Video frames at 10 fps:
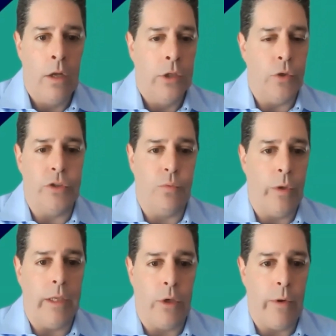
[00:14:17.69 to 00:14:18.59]
So just
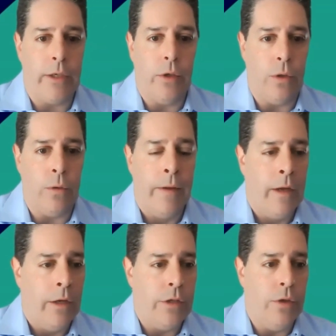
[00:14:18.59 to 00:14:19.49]
really critical
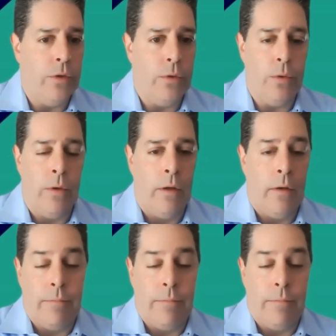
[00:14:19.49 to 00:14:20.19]
to